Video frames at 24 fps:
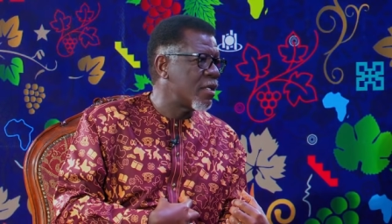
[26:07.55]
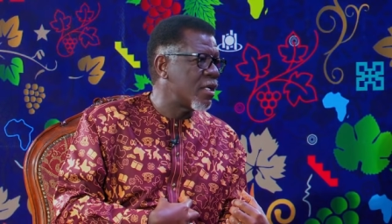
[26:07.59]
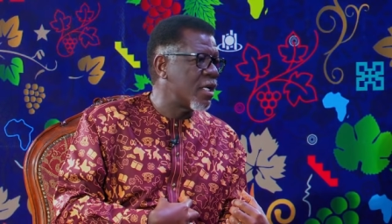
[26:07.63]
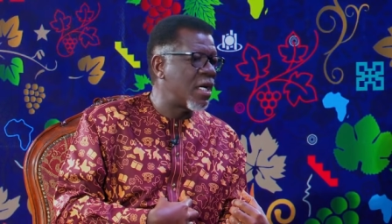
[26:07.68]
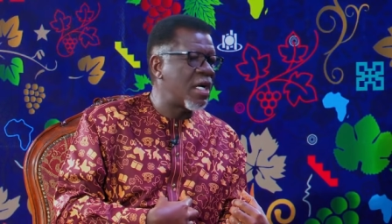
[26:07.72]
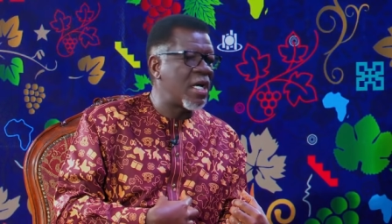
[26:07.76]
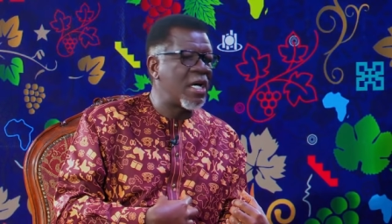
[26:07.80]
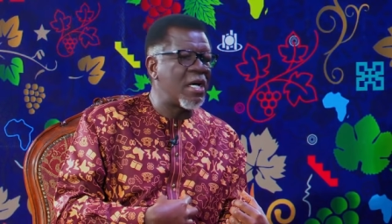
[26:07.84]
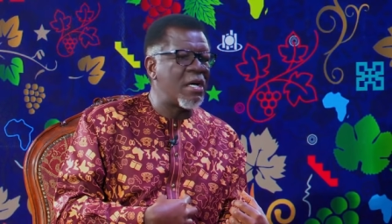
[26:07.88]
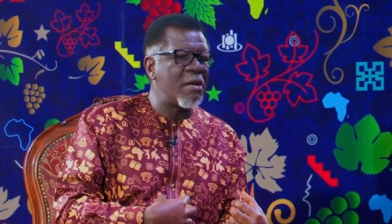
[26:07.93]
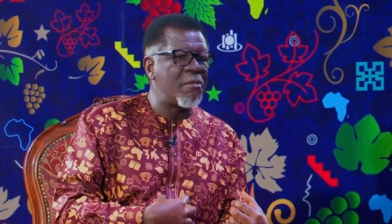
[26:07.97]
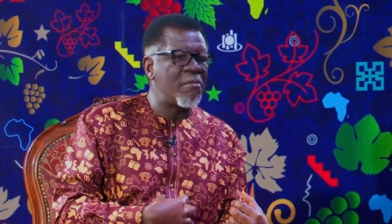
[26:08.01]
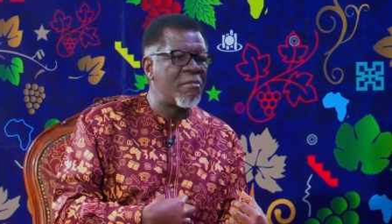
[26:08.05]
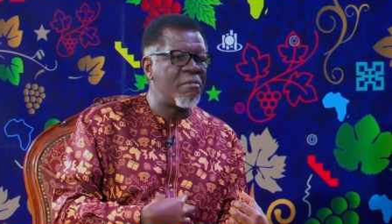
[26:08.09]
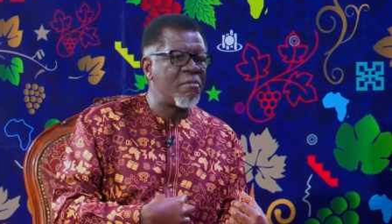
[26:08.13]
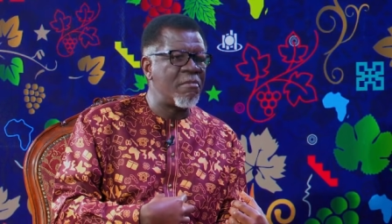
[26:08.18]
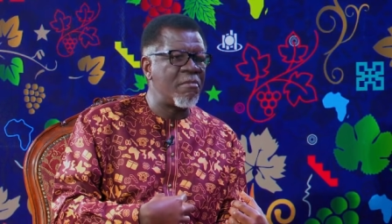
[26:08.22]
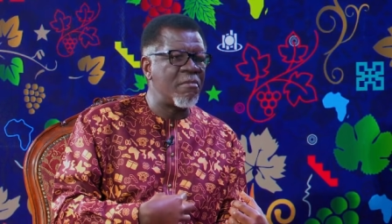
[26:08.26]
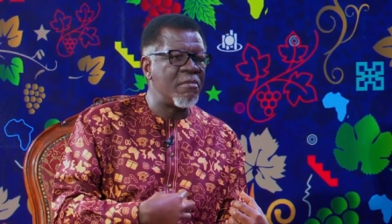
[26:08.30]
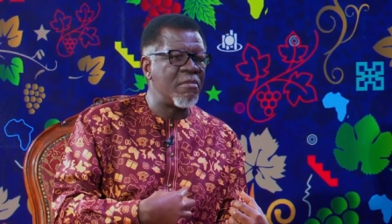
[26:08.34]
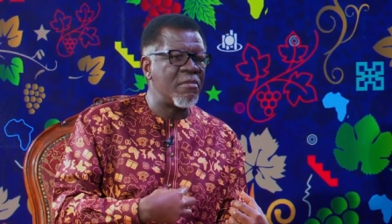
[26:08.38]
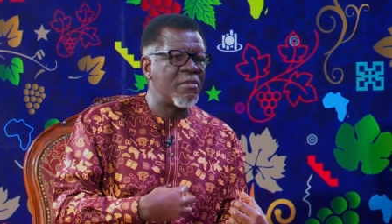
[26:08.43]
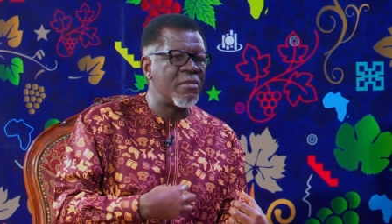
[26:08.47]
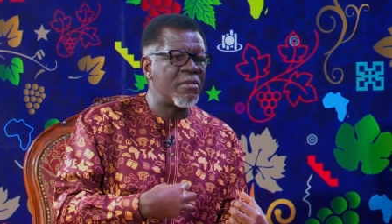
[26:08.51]

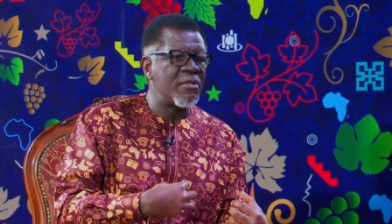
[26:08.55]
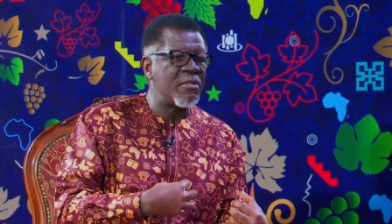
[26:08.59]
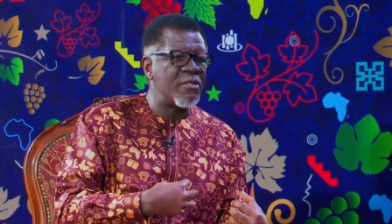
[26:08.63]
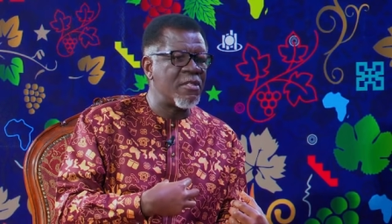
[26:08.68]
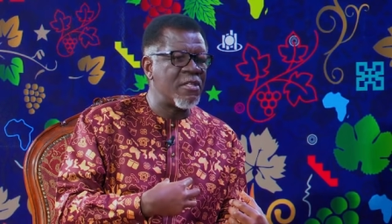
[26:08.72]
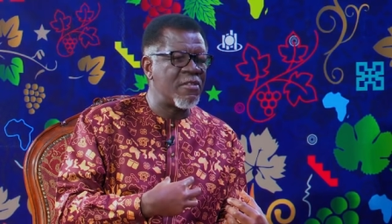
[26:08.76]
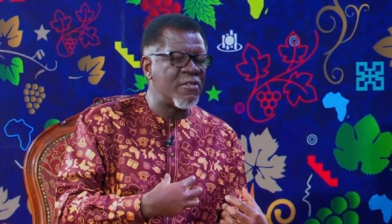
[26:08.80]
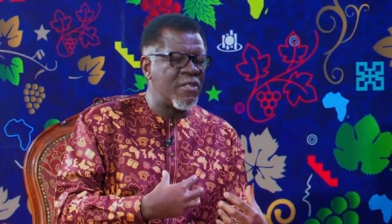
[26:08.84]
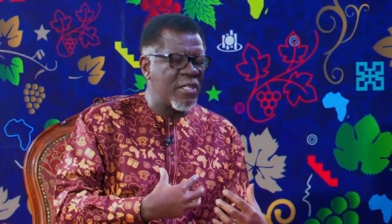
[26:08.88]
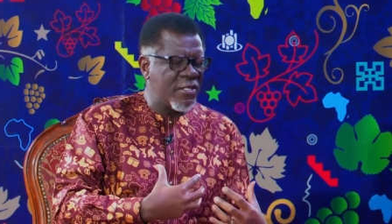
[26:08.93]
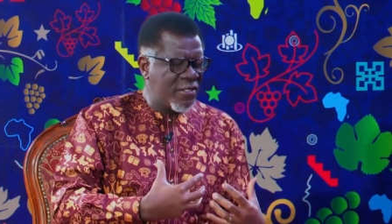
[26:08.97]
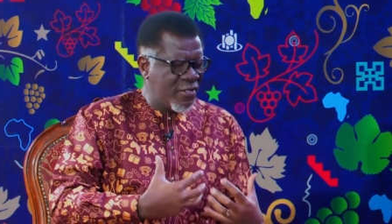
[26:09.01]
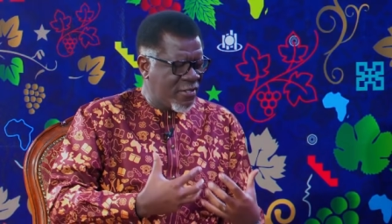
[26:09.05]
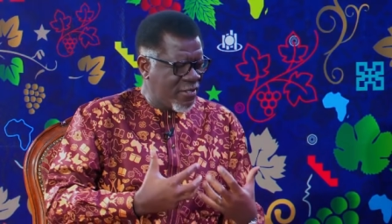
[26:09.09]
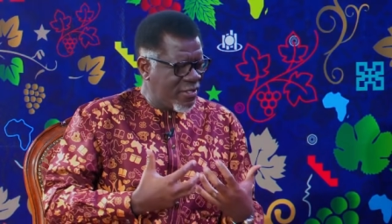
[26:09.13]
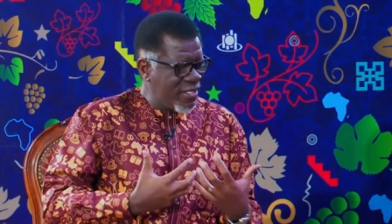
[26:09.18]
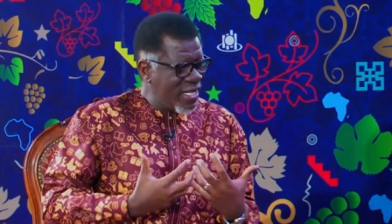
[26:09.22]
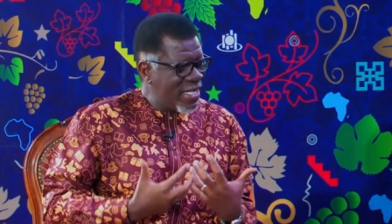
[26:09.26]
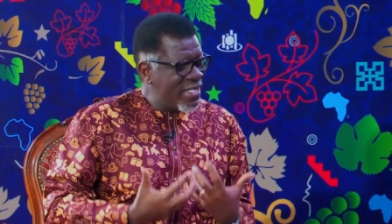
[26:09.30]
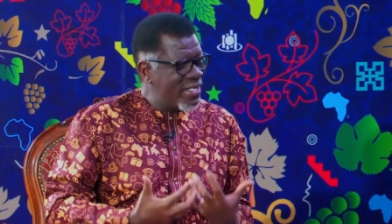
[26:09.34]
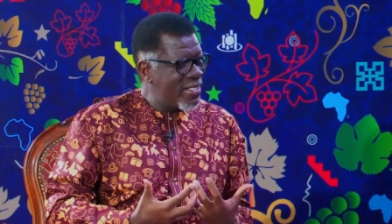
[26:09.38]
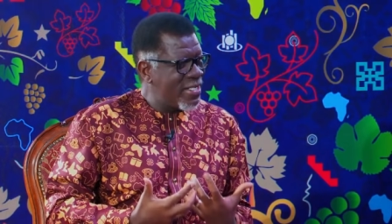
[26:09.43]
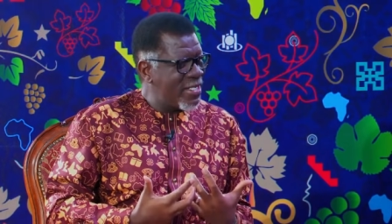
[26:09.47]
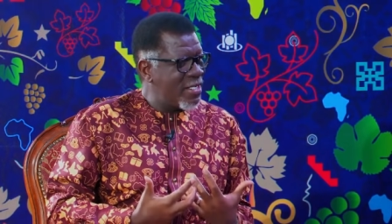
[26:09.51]
the
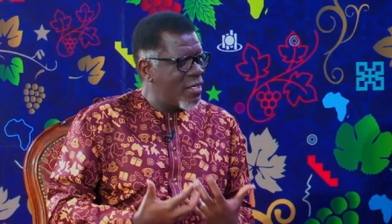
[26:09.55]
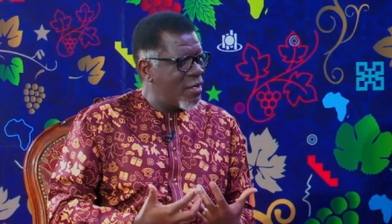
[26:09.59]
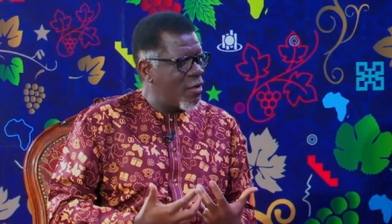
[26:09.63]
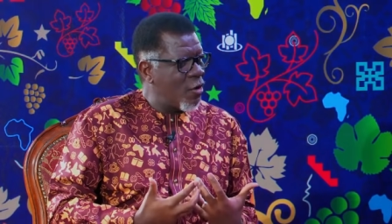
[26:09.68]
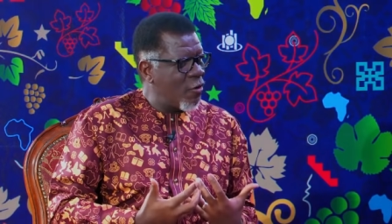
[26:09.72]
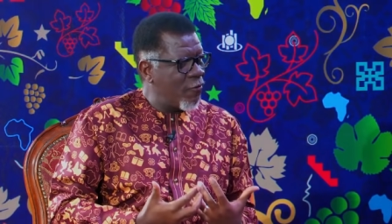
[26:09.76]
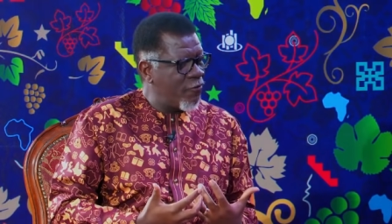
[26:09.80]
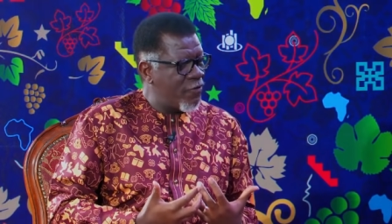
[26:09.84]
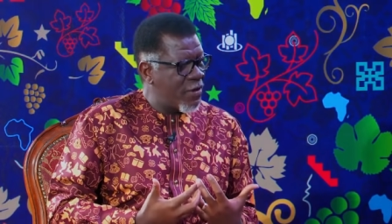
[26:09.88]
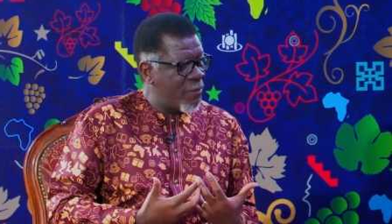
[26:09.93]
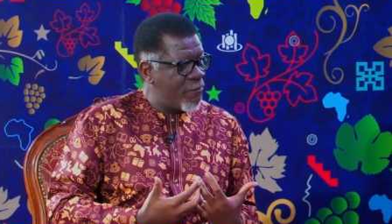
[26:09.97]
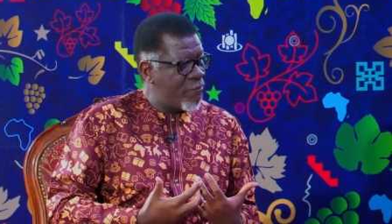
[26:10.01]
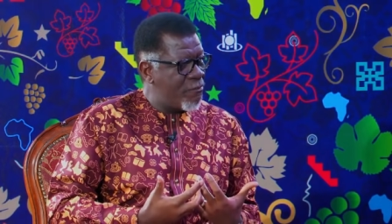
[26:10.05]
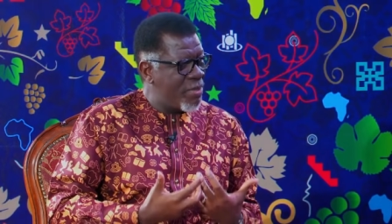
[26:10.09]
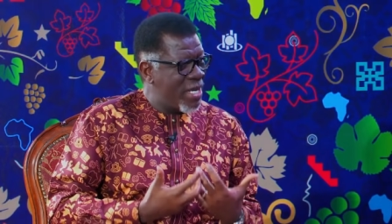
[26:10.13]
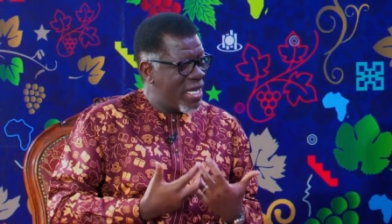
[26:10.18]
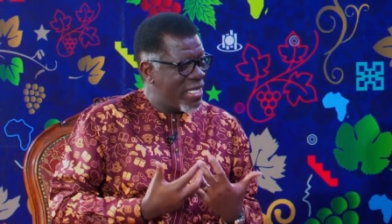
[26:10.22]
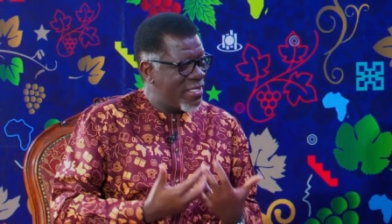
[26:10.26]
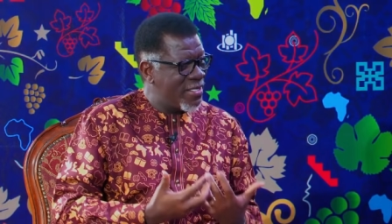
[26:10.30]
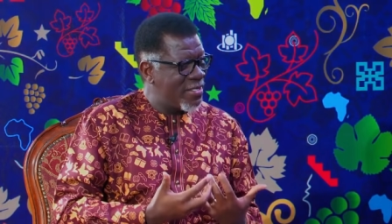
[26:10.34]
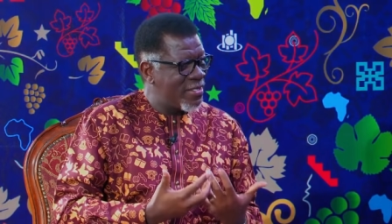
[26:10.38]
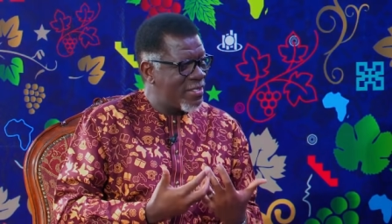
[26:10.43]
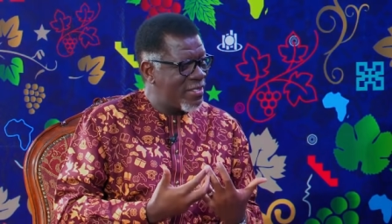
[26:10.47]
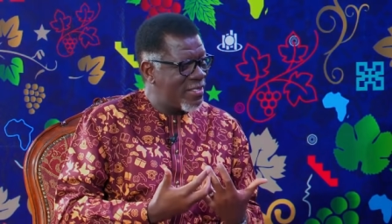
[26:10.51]
center of a
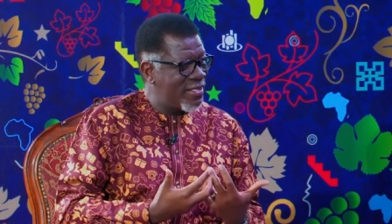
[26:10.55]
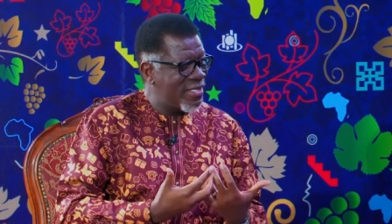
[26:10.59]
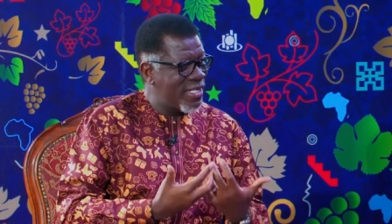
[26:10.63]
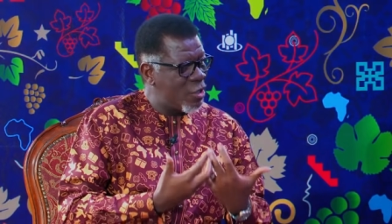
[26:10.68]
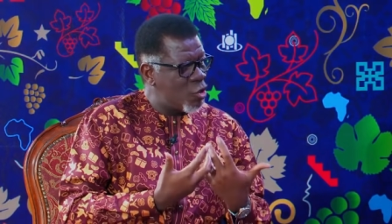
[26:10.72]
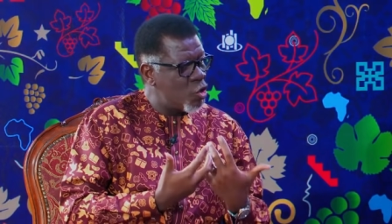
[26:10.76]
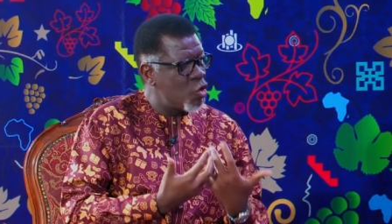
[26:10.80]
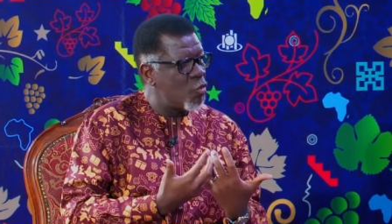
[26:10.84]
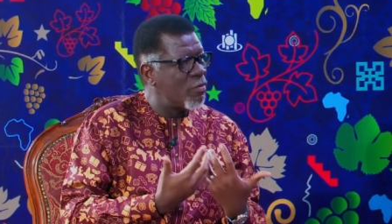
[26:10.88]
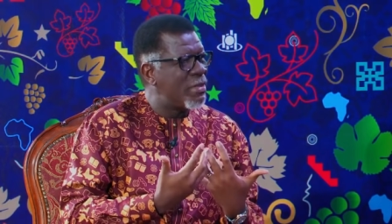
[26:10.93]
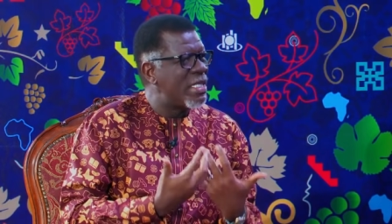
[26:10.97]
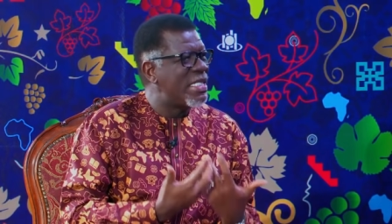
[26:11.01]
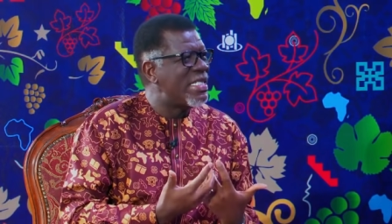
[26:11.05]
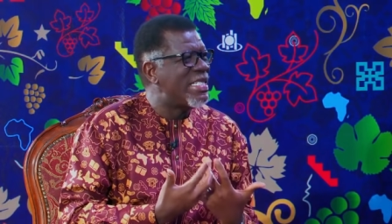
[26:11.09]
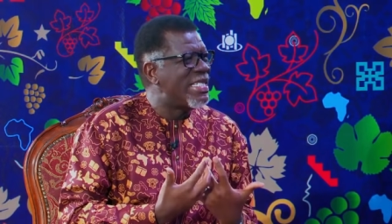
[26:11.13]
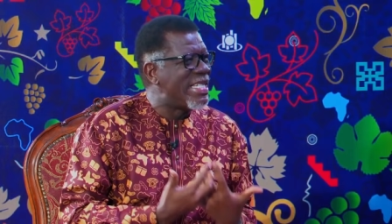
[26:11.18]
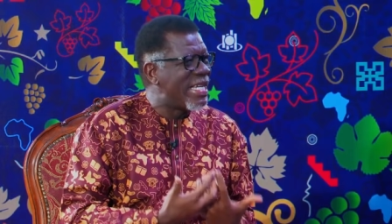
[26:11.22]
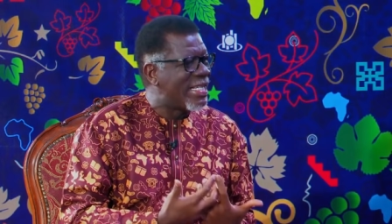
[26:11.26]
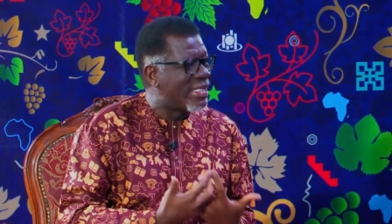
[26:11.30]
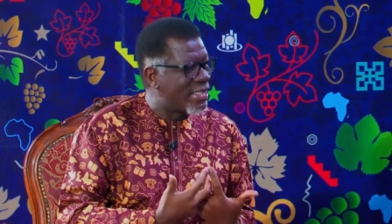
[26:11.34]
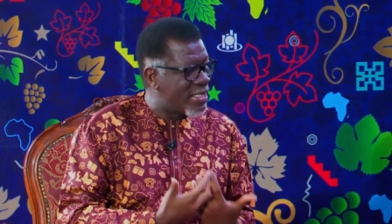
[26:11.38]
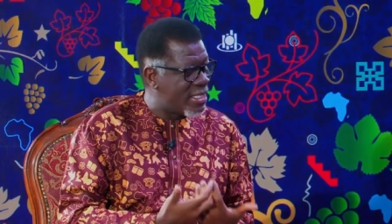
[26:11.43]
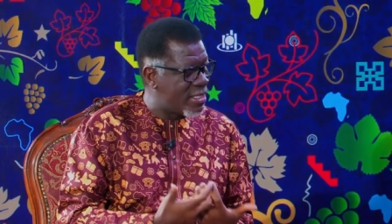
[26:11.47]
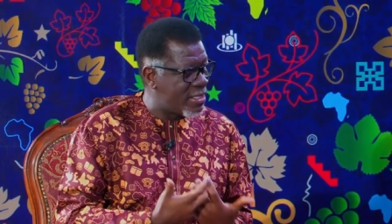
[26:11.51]
person, human
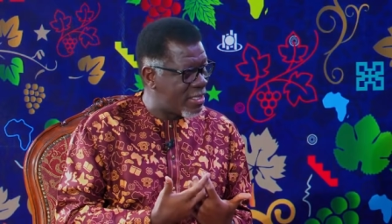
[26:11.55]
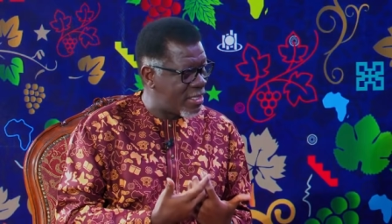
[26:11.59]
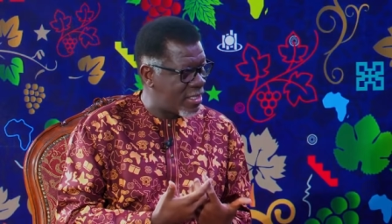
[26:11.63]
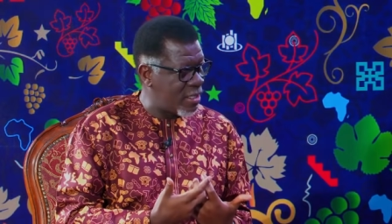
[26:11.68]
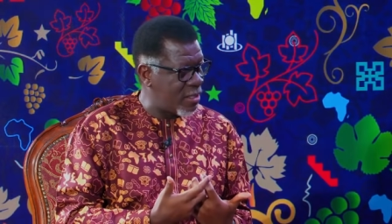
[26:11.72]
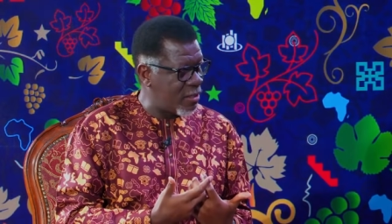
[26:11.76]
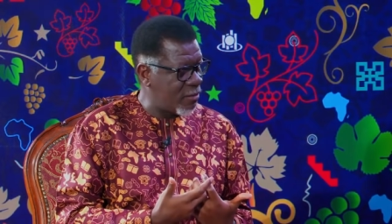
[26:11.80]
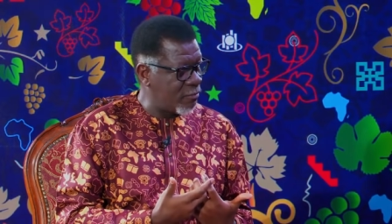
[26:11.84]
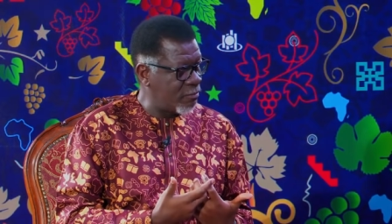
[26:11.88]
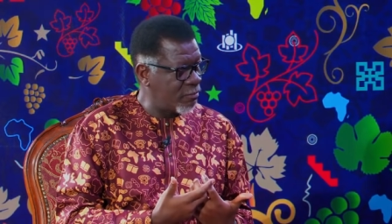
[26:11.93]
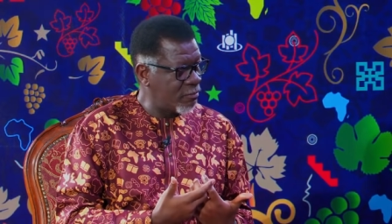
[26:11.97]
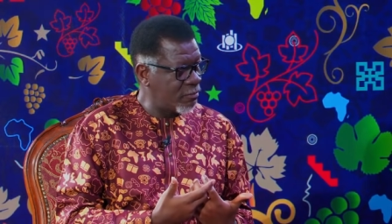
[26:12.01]
dignity.